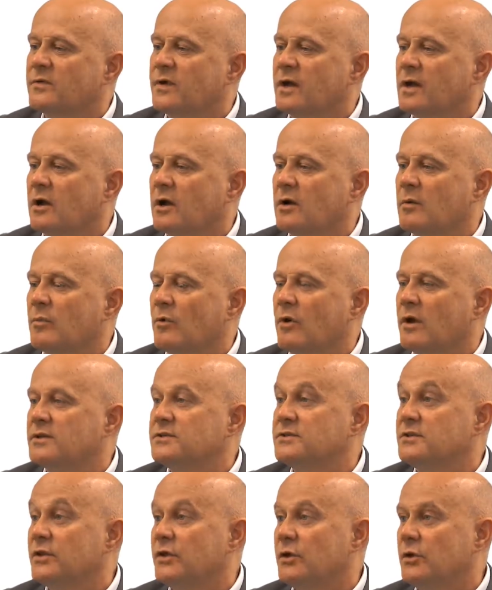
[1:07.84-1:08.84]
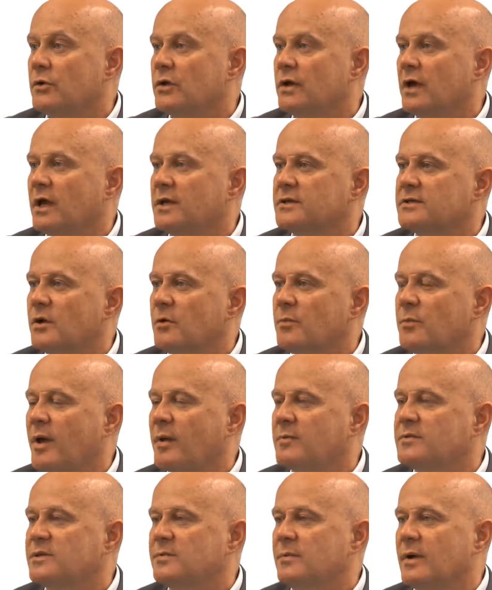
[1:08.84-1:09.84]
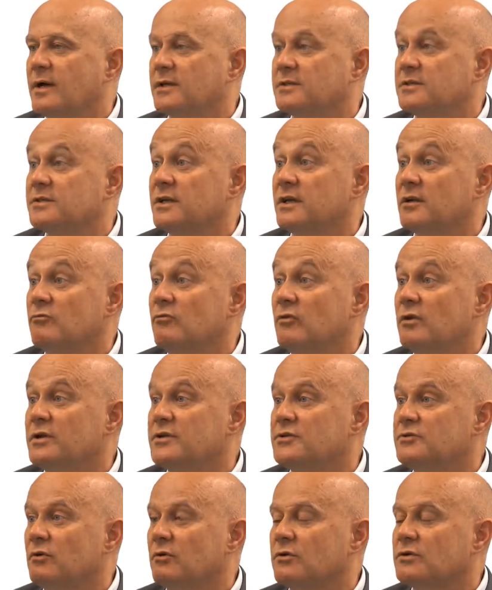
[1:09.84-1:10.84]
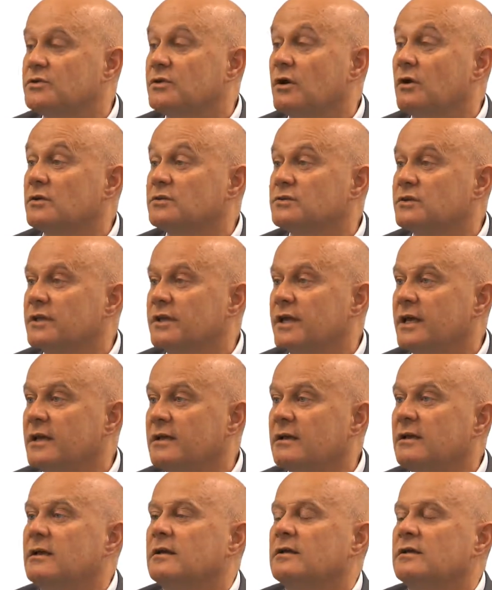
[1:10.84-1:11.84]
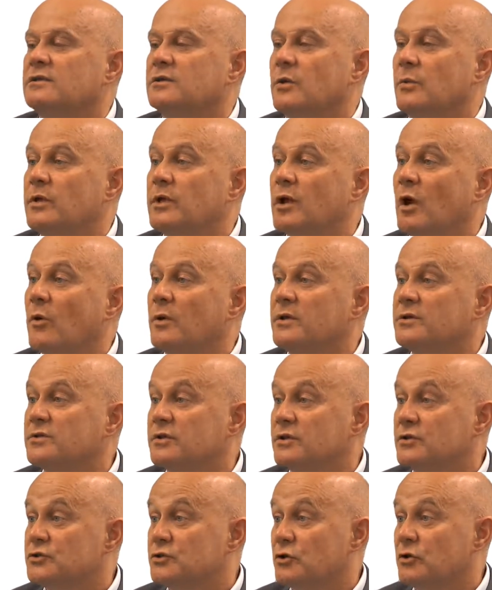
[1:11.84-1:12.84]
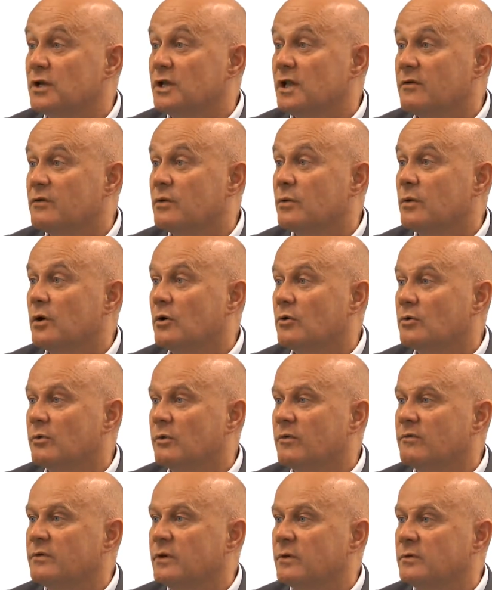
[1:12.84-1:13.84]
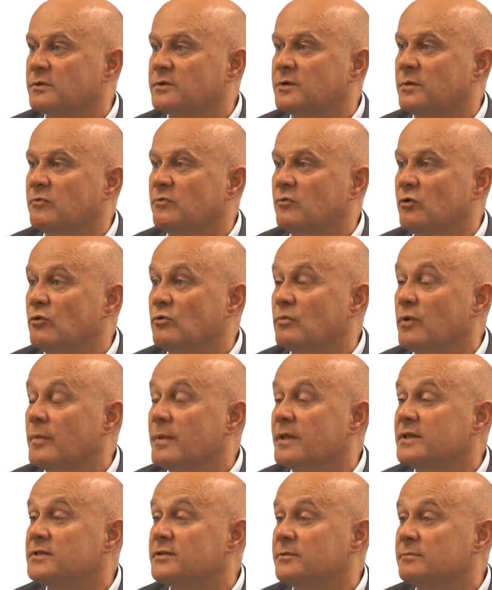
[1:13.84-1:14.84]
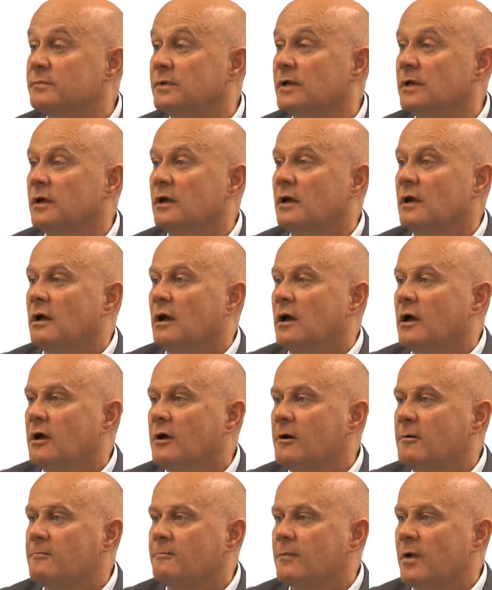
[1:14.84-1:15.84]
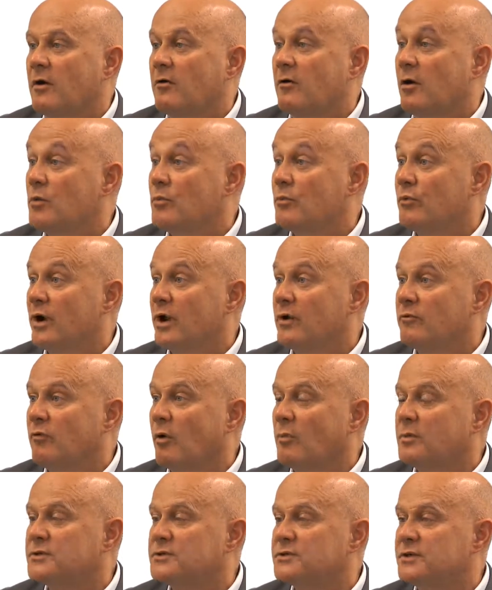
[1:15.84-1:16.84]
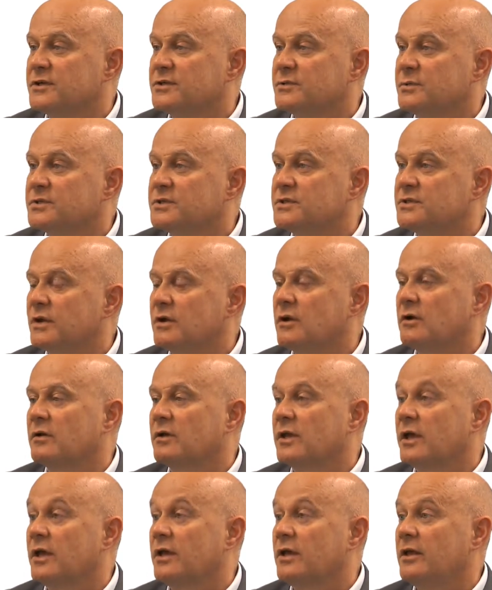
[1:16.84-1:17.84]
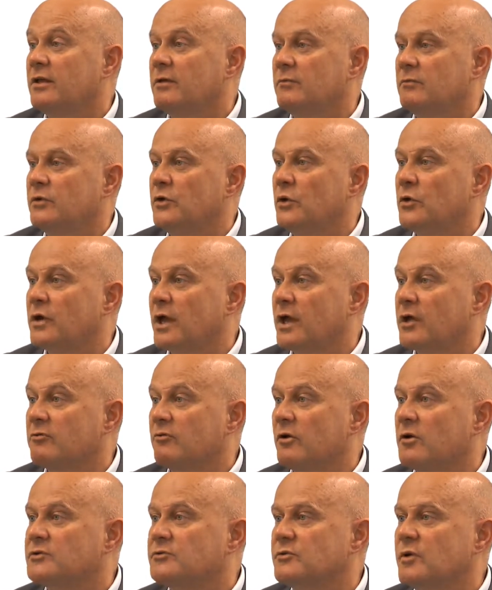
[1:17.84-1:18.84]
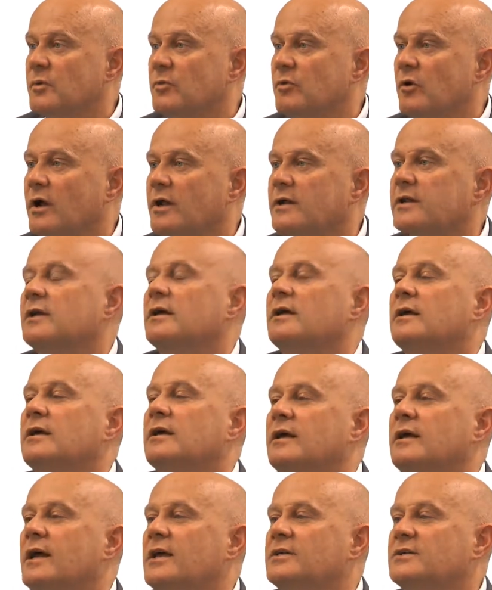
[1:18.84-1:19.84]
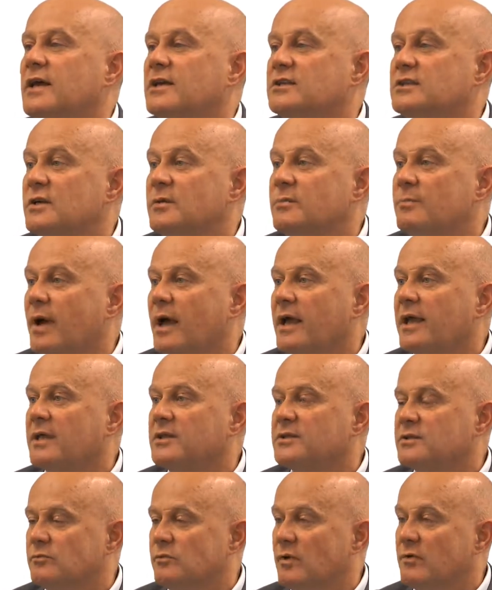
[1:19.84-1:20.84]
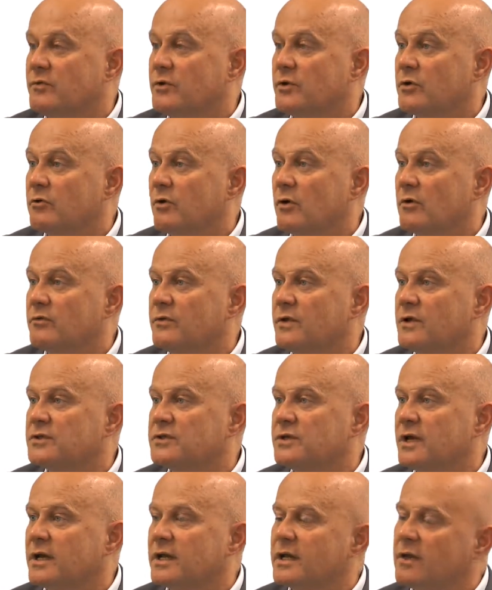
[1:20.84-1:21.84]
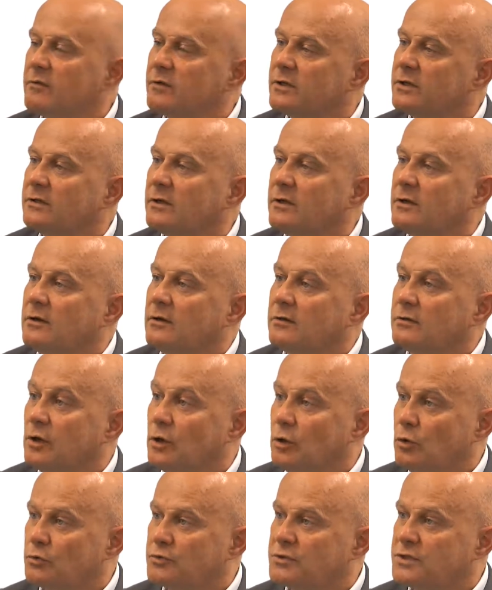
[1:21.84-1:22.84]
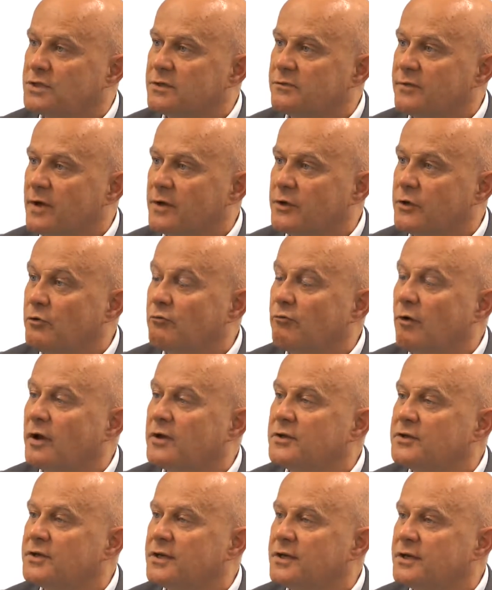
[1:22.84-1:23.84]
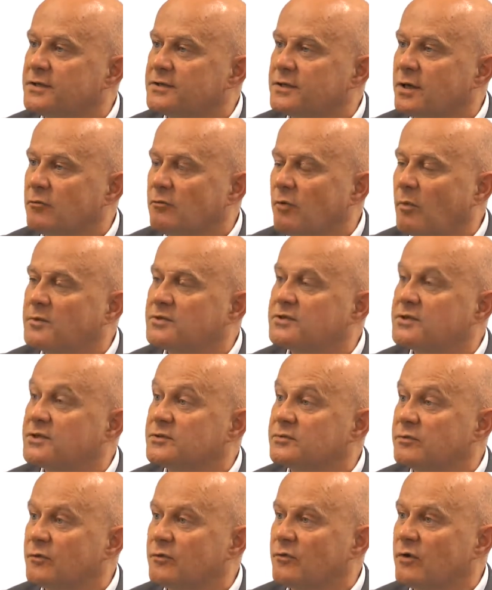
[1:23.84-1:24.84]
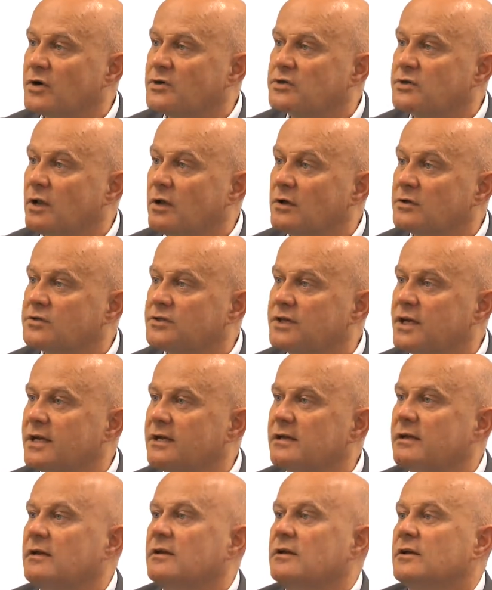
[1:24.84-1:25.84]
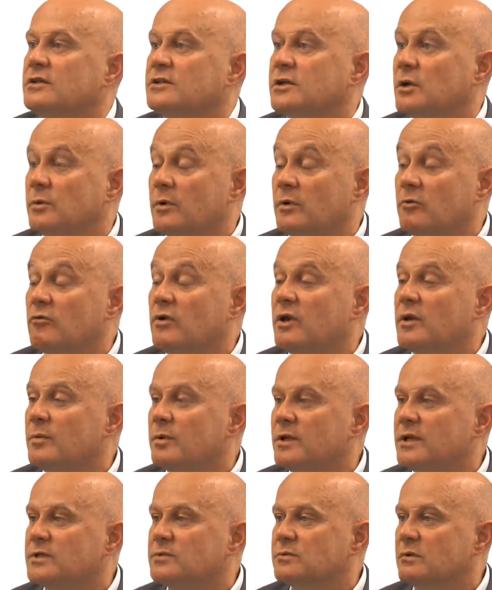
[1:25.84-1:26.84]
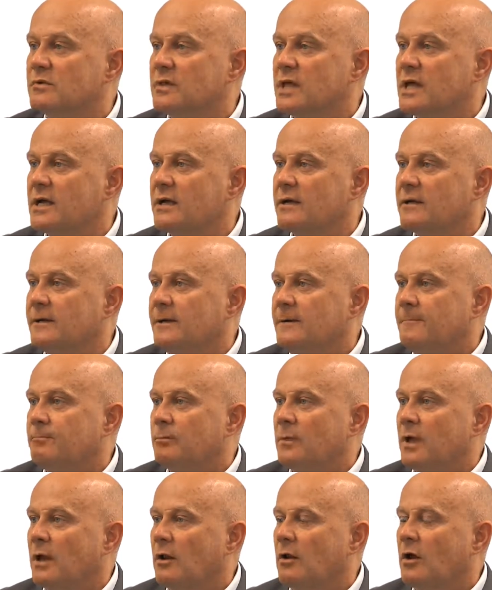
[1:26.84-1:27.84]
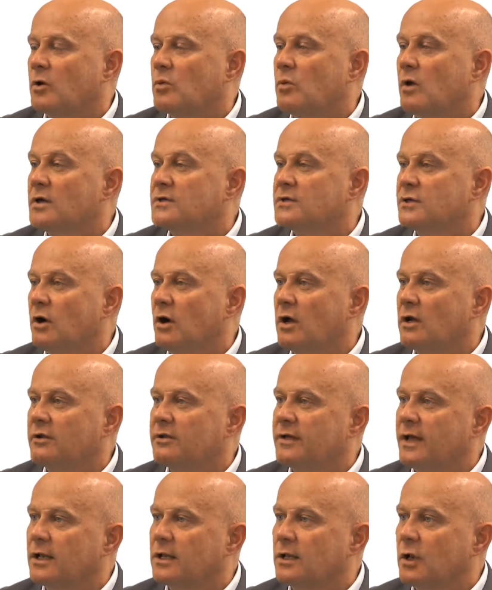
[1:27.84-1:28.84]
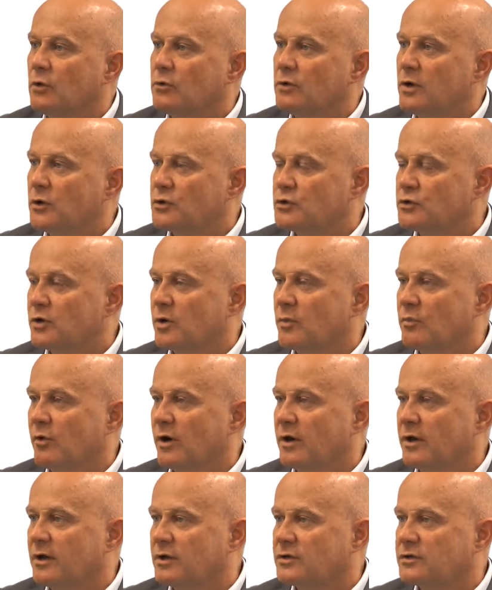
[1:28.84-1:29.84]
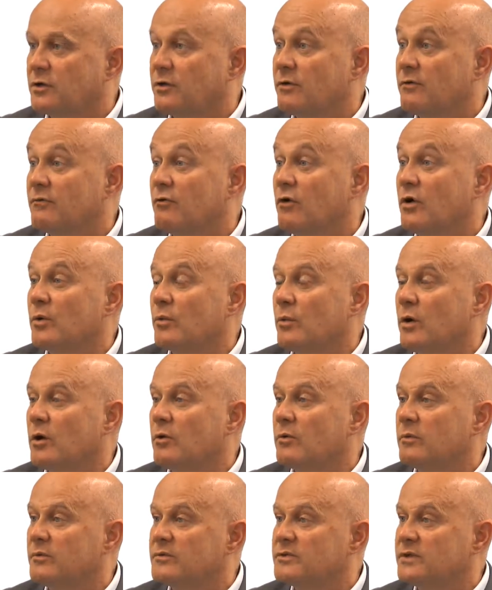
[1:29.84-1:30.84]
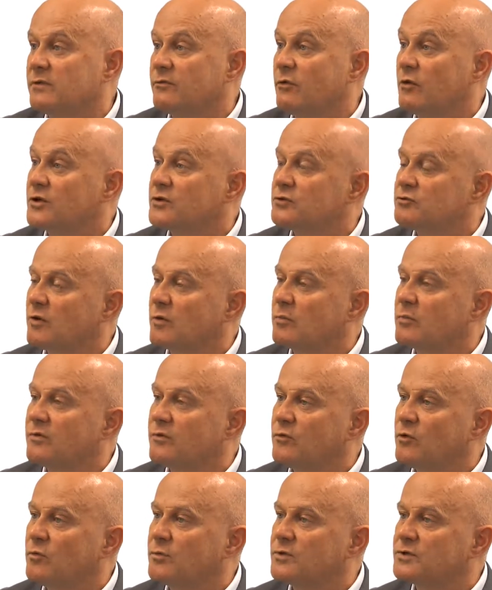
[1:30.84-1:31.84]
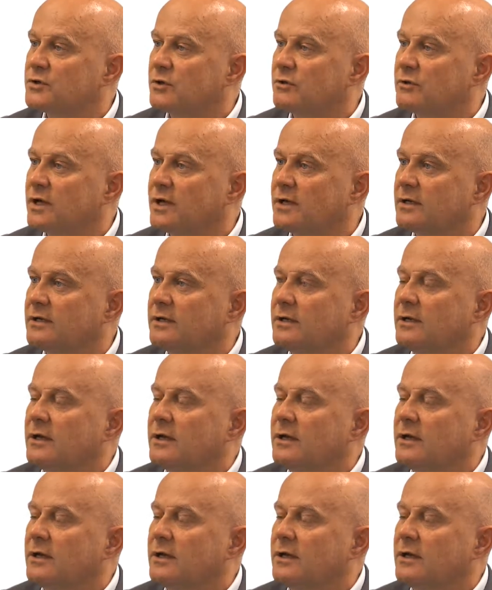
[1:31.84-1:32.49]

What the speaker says: of our kind of brands in the UK, so Pepsi Max has had a really strong start to the year. So we go into the sugar levy world with some real momentum. Our own brand Robinson's, which is a kind of key UK grocery brand, is actually back into revenue growth this year, given the launches of our new ranges and Robinson's refreshed last year. So we're really pleased with that. Likewise, in Ireland, our low, no sugar products are doing very well. We've seen a very strong performance on that.